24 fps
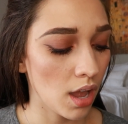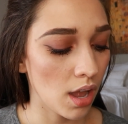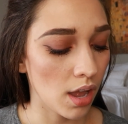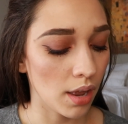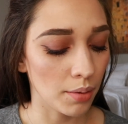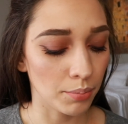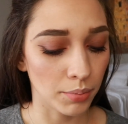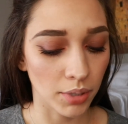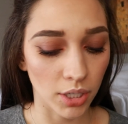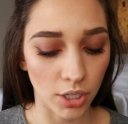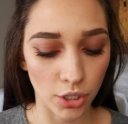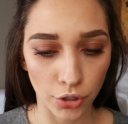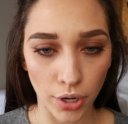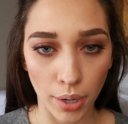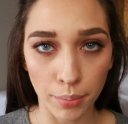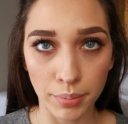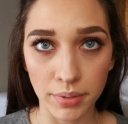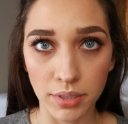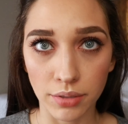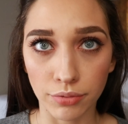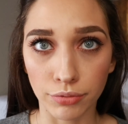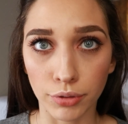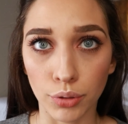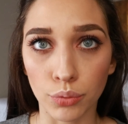I'm gonna grab
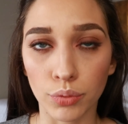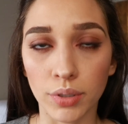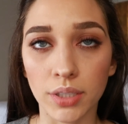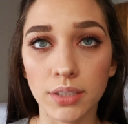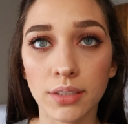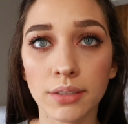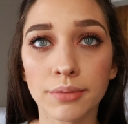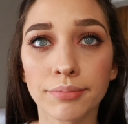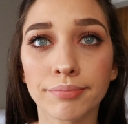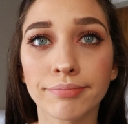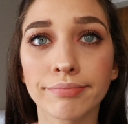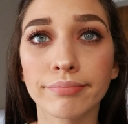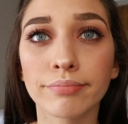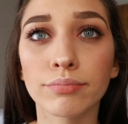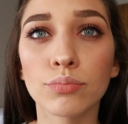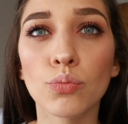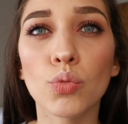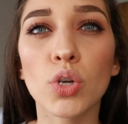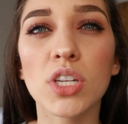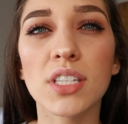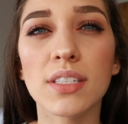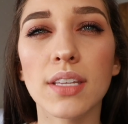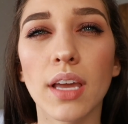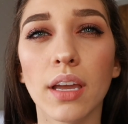a different one. 1
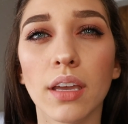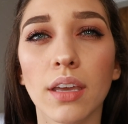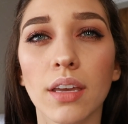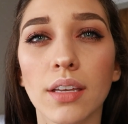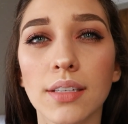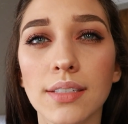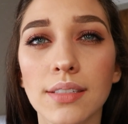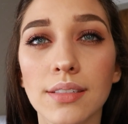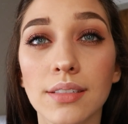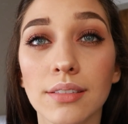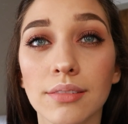second.